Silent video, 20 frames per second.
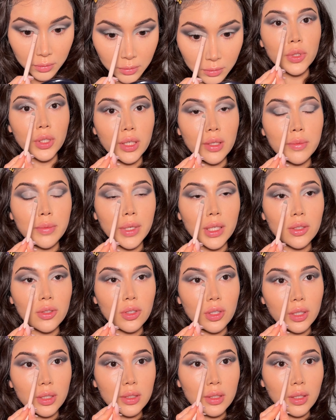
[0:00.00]
Try to make
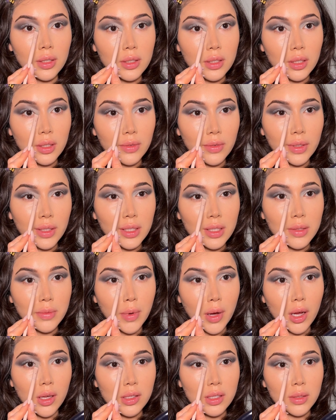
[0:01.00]
sure it's as even as
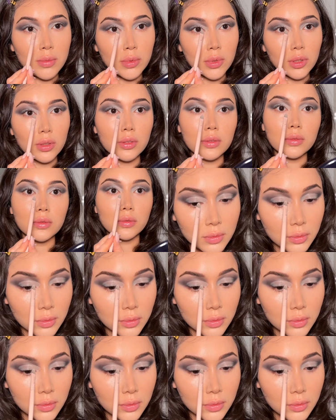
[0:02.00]
possible.